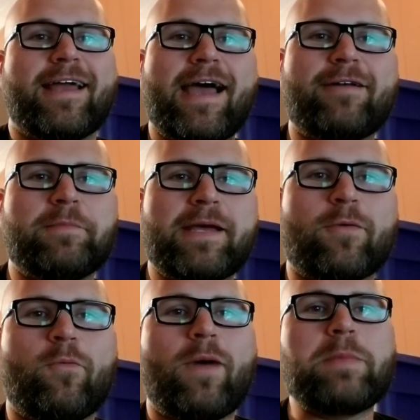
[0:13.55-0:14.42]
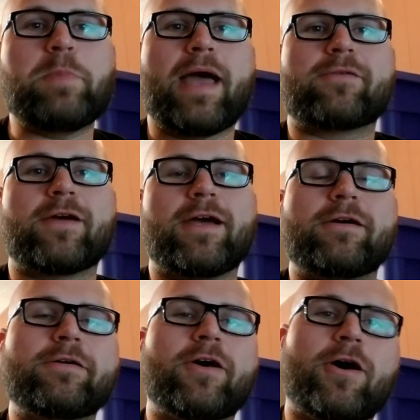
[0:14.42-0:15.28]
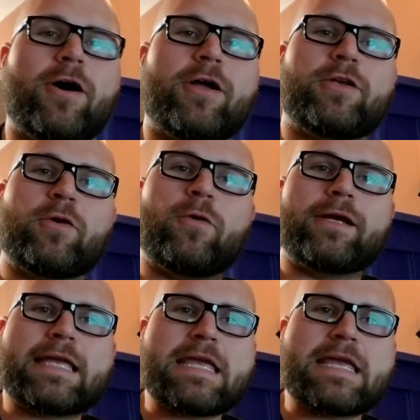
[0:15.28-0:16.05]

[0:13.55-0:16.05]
how to make a white background on your